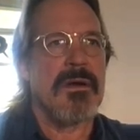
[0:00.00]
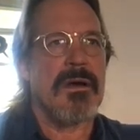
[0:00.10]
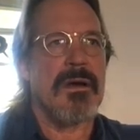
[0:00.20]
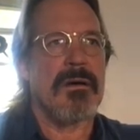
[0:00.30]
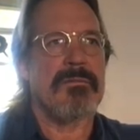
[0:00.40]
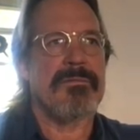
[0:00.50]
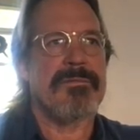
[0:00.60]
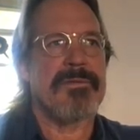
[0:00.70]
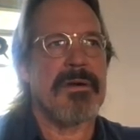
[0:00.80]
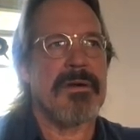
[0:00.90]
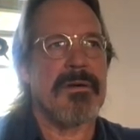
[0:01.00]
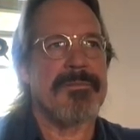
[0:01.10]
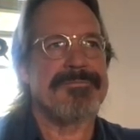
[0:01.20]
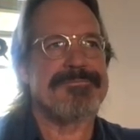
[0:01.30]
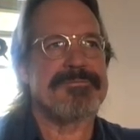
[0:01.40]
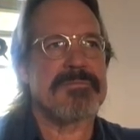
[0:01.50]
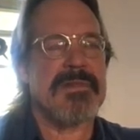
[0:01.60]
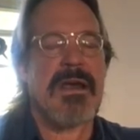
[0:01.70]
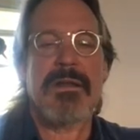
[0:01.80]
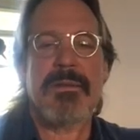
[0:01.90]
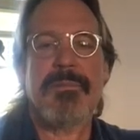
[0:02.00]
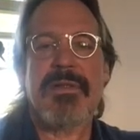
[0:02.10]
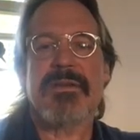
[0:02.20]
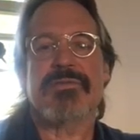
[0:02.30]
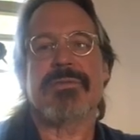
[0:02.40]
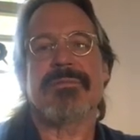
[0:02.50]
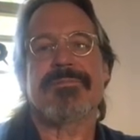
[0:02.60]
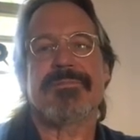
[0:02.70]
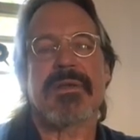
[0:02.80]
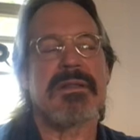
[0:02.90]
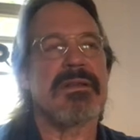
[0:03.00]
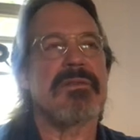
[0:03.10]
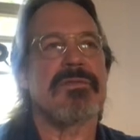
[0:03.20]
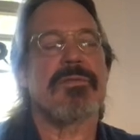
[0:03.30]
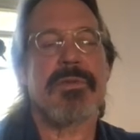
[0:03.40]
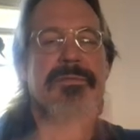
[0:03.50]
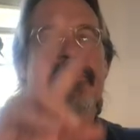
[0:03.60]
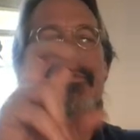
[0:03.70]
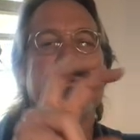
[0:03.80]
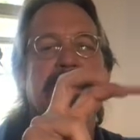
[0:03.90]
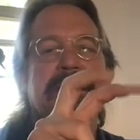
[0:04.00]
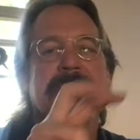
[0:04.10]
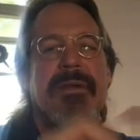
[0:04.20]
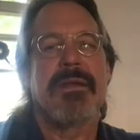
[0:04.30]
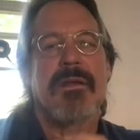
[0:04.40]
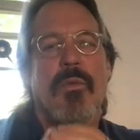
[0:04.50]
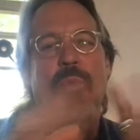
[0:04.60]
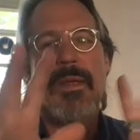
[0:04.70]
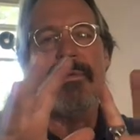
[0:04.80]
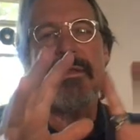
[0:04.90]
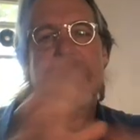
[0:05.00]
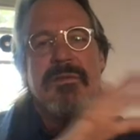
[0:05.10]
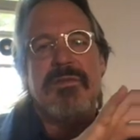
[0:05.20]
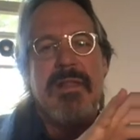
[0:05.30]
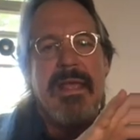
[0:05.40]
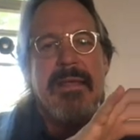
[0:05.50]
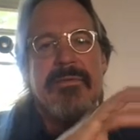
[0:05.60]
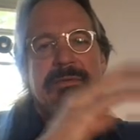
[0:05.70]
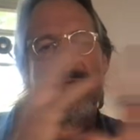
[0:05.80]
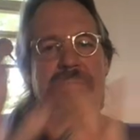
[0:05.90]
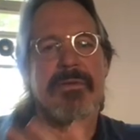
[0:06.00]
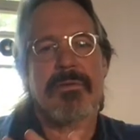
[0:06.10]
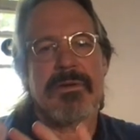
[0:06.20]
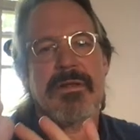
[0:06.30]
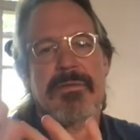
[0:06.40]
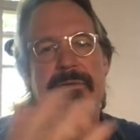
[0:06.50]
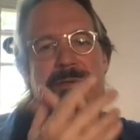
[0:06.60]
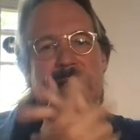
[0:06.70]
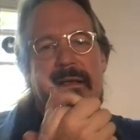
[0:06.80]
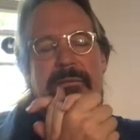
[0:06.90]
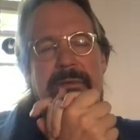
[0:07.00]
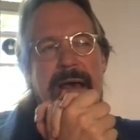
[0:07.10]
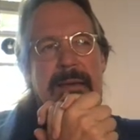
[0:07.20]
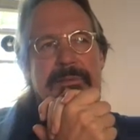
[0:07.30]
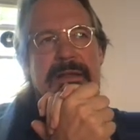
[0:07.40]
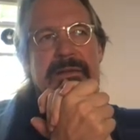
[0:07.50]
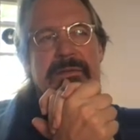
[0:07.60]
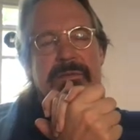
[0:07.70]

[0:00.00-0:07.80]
of um, contemplation, at least for the freemen Women and slaves, they're another thing. Hoplites